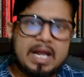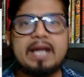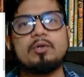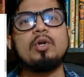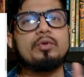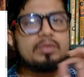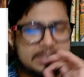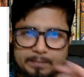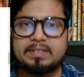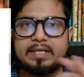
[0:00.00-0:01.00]
I told you
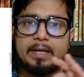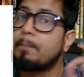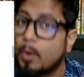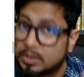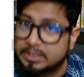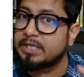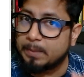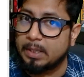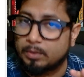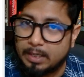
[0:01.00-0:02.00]
something positive
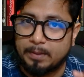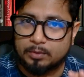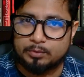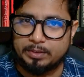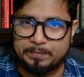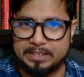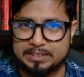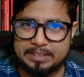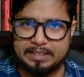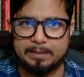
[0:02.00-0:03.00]
about, about doing
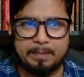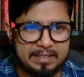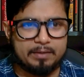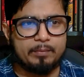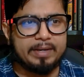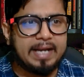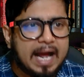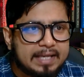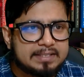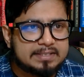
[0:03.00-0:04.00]
PhD in India. But when
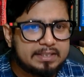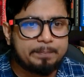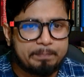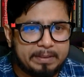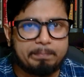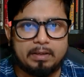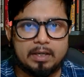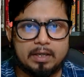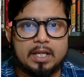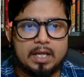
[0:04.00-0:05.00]
I see
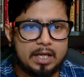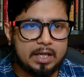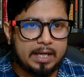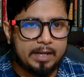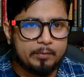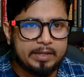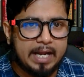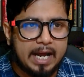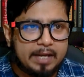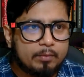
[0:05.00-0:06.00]
people uh, and when
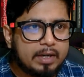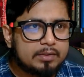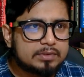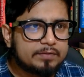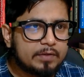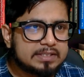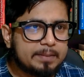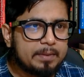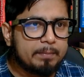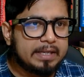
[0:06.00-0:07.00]
I want to see, for
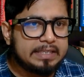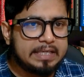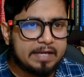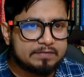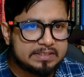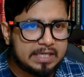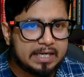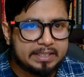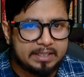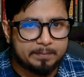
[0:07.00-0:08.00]
example, Moneylife this
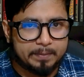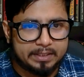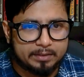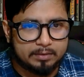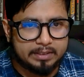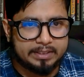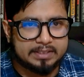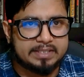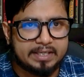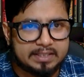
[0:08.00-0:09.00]
article particularly, it
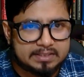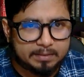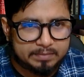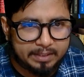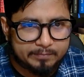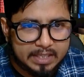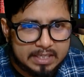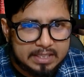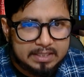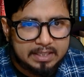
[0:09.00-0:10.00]
stated something
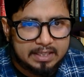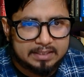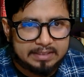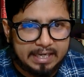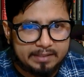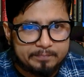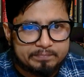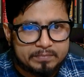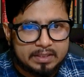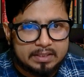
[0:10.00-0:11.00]
uh, that
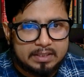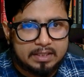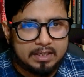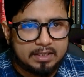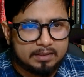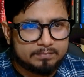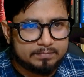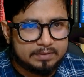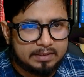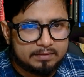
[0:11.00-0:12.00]
uh,
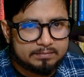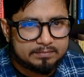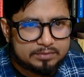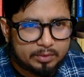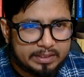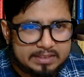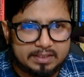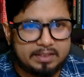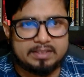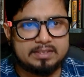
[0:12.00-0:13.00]
so it's
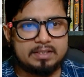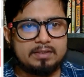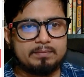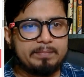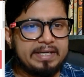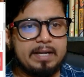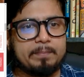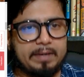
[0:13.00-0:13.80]
a it's a made up